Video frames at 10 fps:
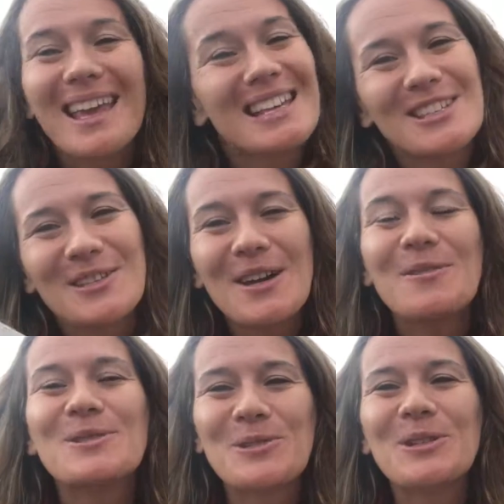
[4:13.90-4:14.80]
so
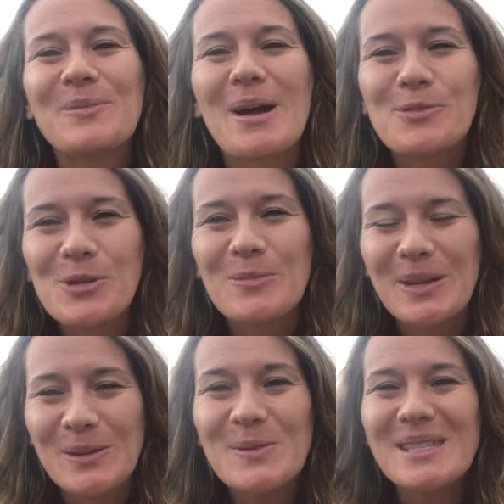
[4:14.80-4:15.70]
that was all about Baulkham
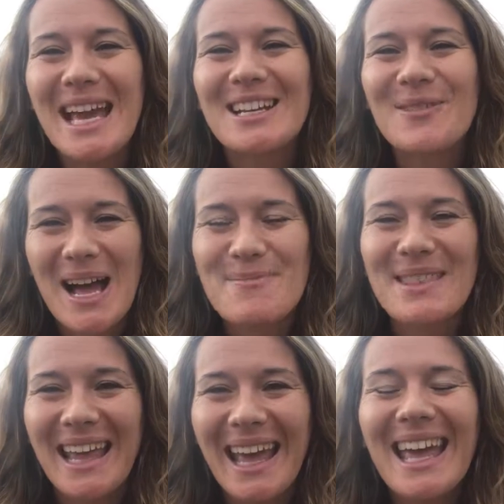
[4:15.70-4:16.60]
Hills and what
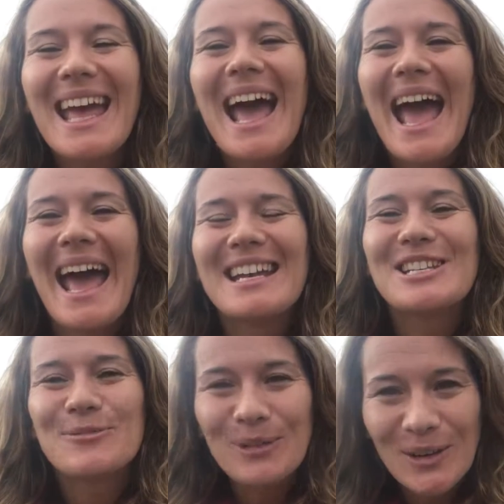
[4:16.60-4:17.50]
happened there. And
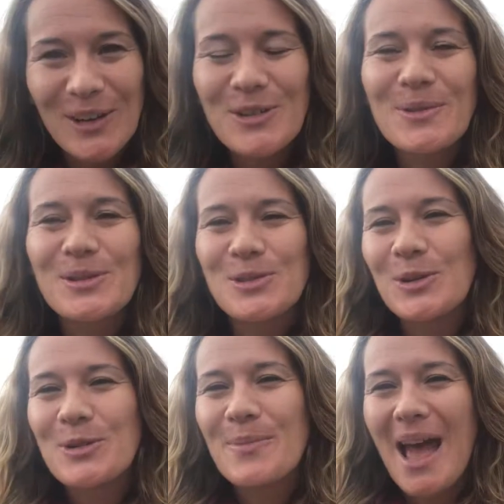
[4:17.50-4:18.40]
tomorrow we'll
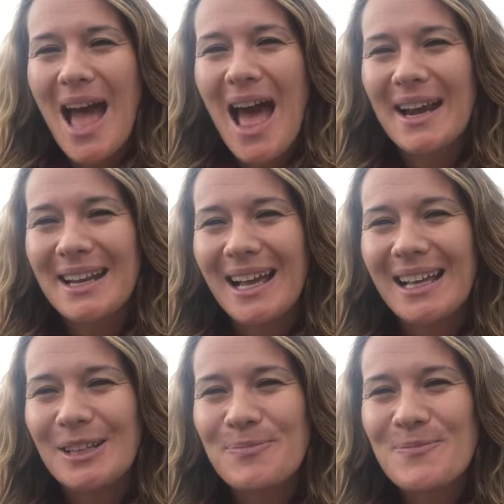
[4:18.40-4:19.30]
talk about
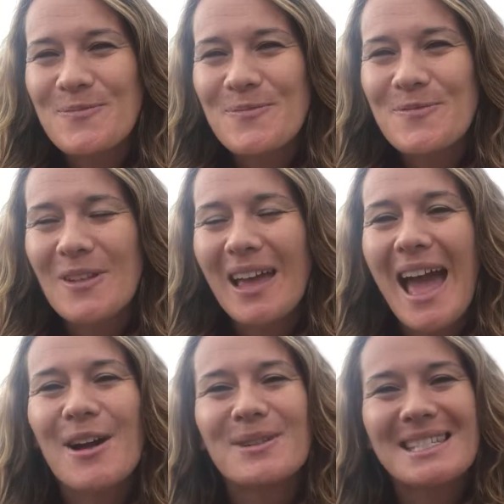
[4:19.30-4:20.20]

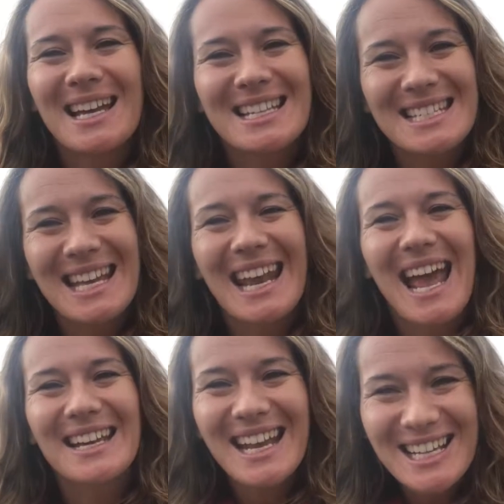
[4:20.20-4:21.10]
how we started to get
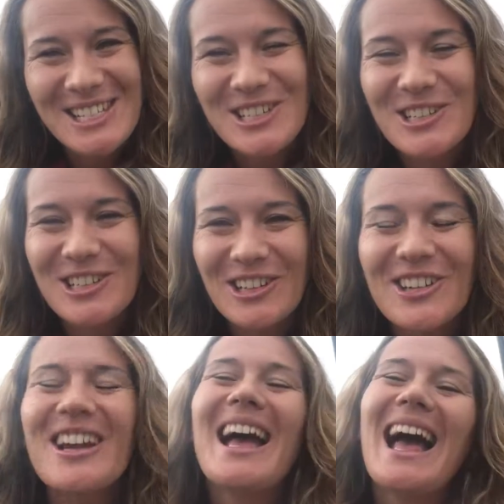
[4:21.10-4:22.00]
our next
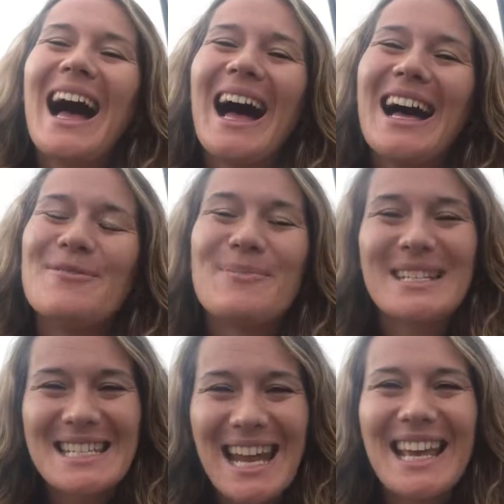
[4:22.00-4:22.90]
studio,
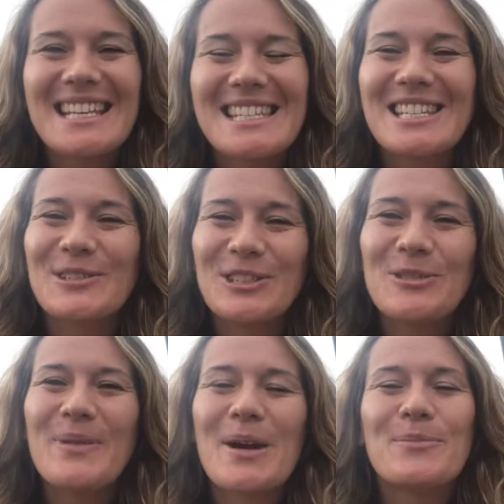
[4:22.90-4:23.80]
but today is just all
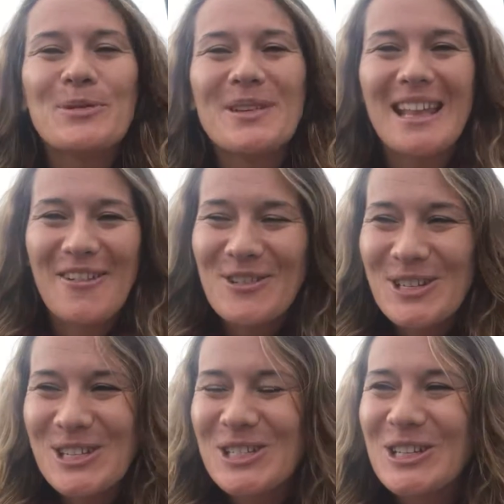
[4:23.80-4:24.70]
about building that
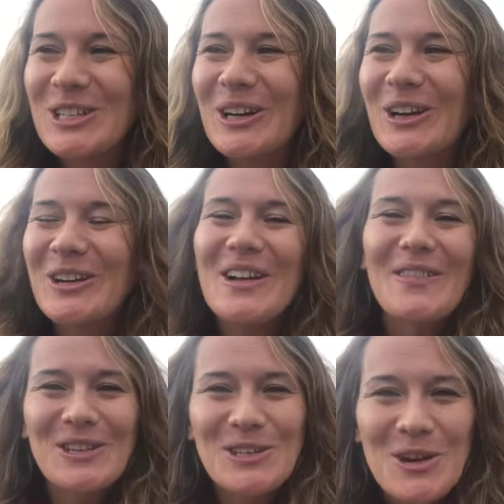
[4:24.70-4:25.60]
first studio,
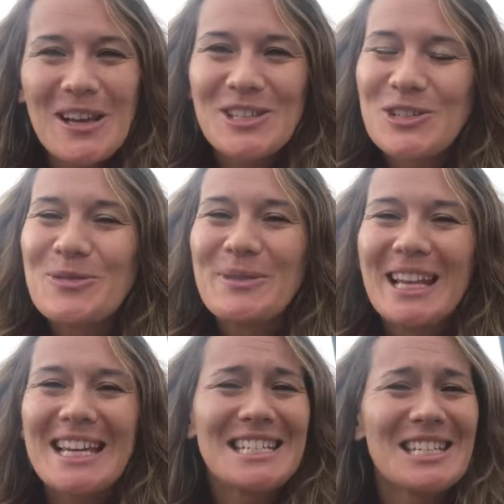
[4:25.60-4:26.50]
the trials and
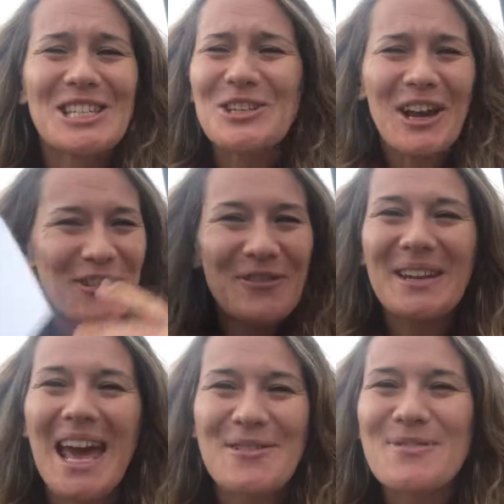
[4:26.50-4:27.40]
tribulations, trying to
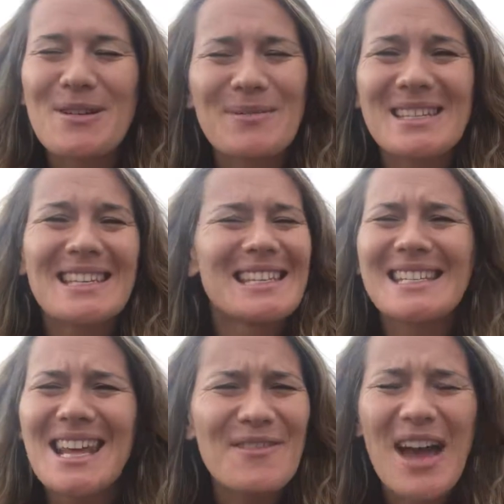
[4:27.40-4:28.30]
fit out a premises,
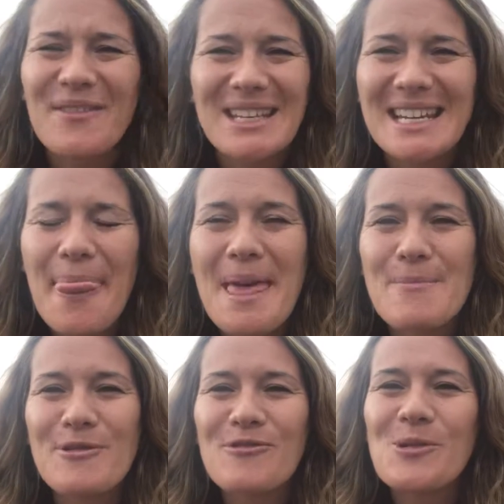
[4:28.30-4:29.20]
never having done
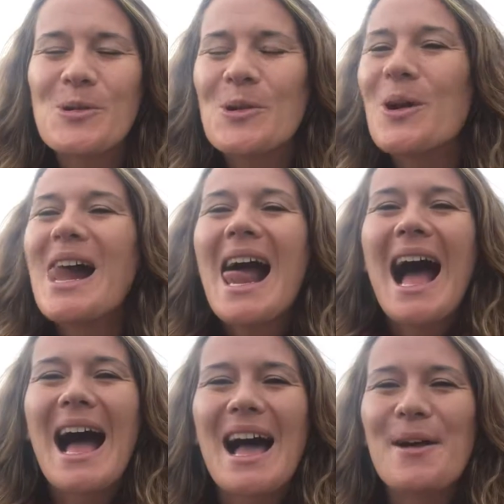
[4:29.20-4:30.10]
that before,
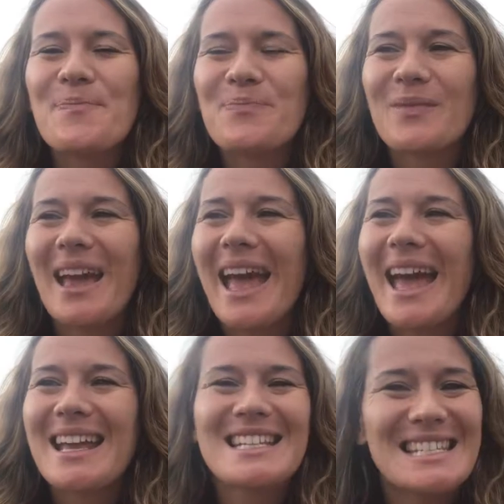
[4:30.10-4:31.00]

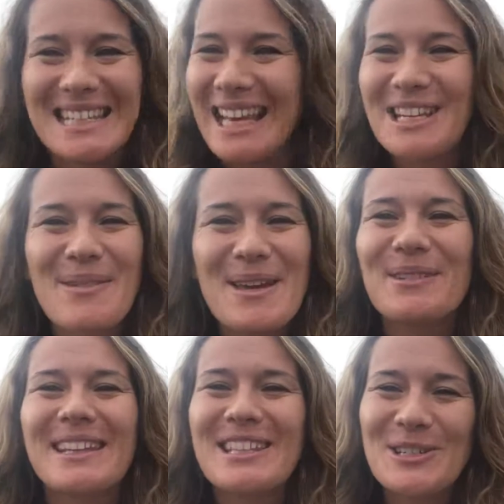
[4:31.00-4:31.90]
and just getting
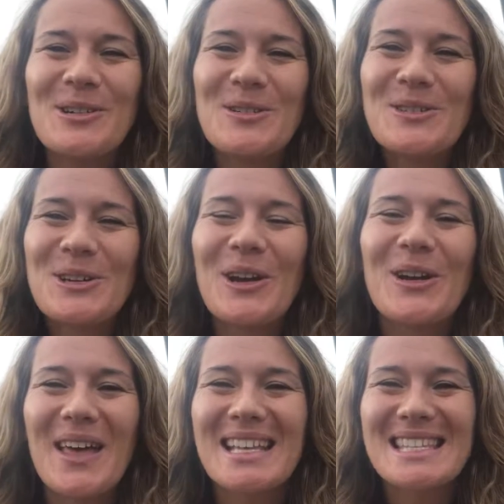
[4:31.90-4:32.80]
people in the door.
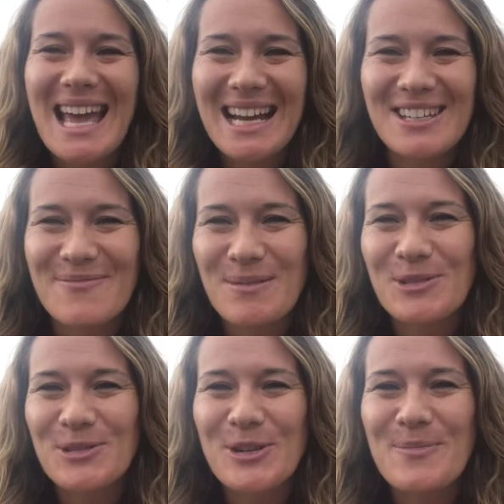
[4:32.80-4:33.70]
So that's the Active Mum
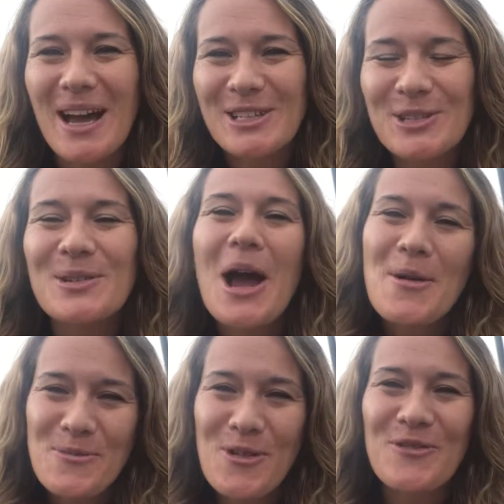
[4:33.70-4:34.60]
Story Part 2.
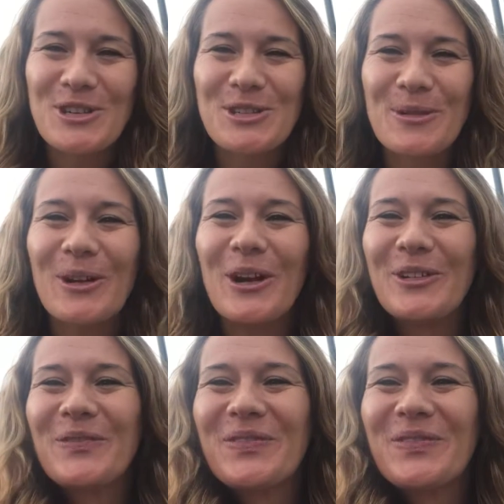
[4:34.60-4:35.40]
More for you tomorrow.